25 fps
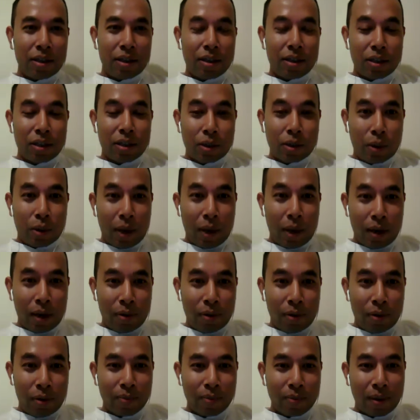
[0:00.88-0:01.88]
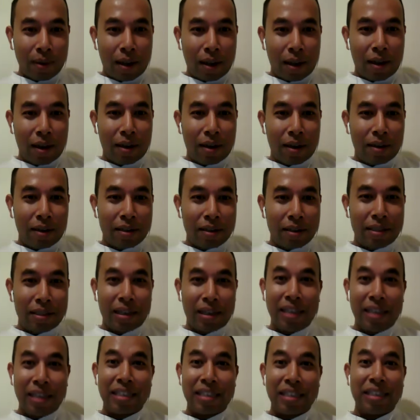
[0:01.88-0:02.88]
Hello,
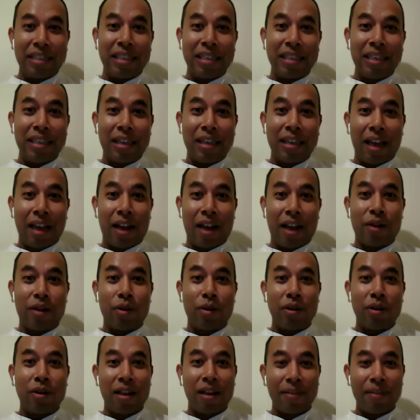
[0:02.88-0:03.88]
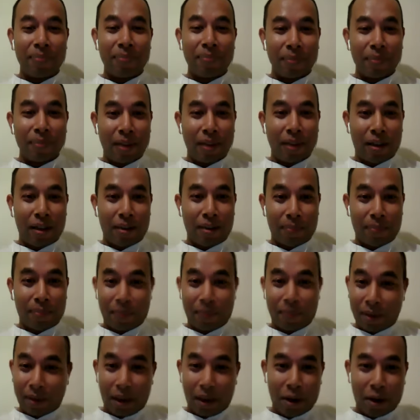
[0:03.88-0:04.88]
Stacy and Rhonda.
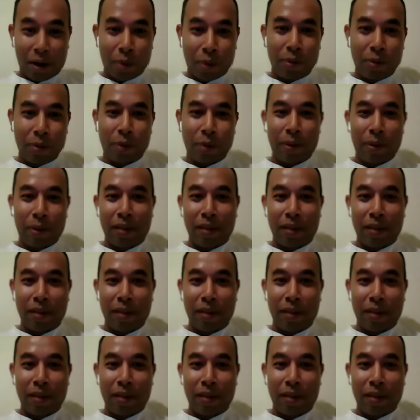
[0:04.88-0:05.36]
I hope you've